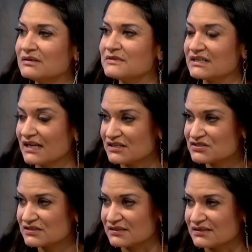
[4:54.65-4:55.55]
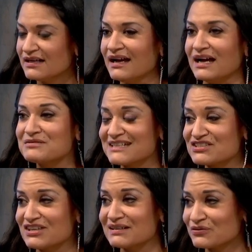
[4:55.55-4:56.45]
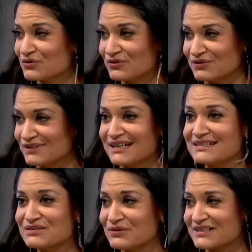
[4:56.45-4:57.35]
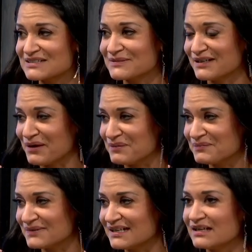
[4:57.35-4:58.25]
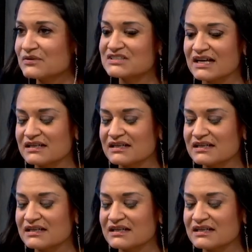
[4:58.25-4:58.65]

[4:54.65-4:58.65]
communication. Mm -hmm. I was that mm-hmm. shy little girl and I didn't know how to speak up. Mm -hmm. And I wish mm-hmm.